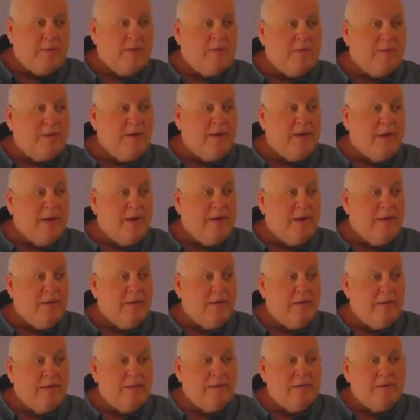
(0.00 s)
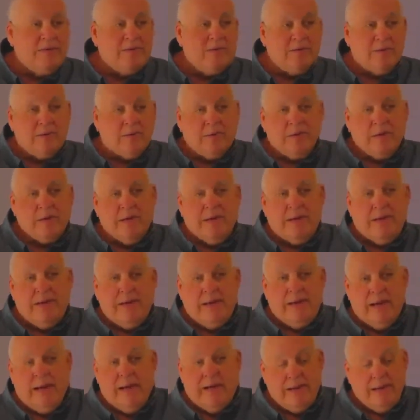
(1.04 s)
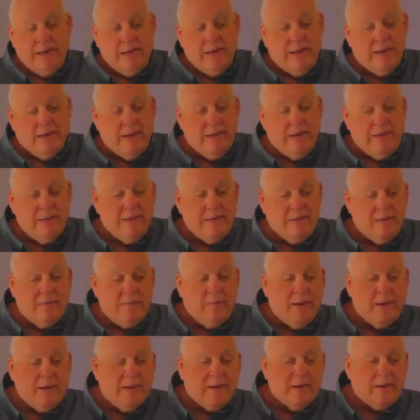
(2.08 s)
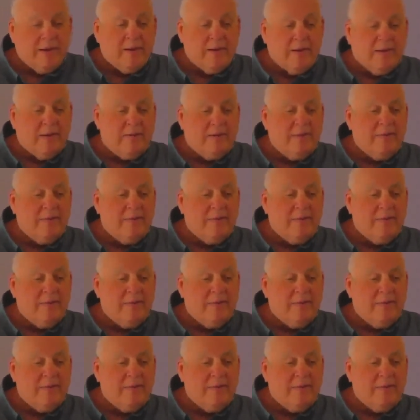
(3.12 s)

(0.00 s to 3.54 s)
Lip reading: today. Certainly not in America.